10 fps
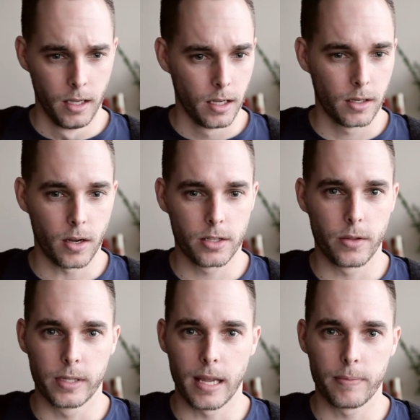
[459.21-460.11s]
got to the
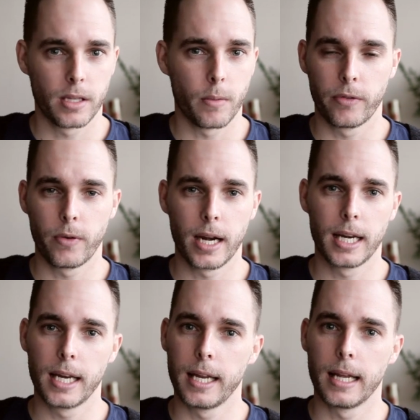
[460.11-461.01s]
reception, they were
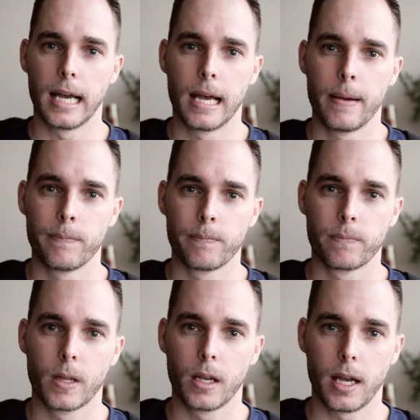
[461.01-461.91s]
friendly.
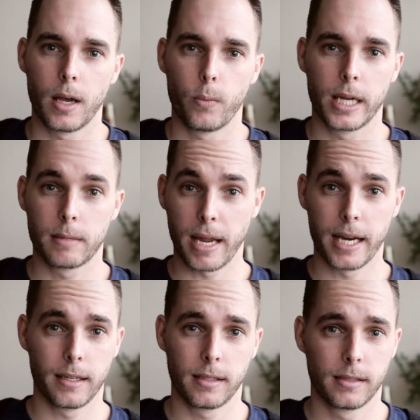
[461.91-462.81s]
We
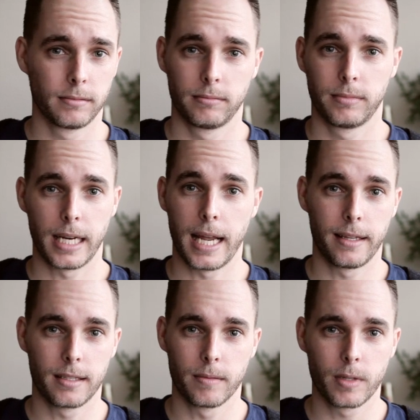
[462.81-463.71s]
explained that I had
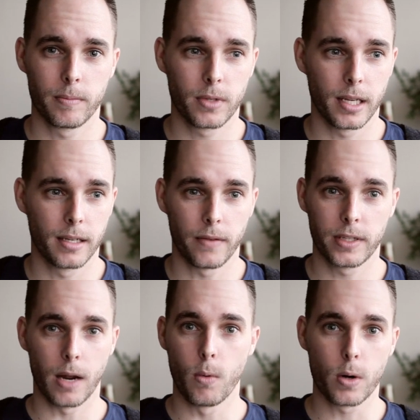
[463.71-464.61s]
these symptoms, and
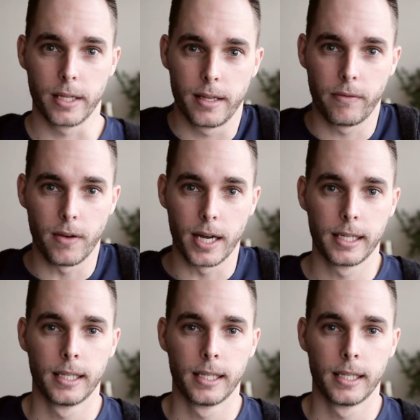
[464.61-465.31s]
obviously I walked in there fine.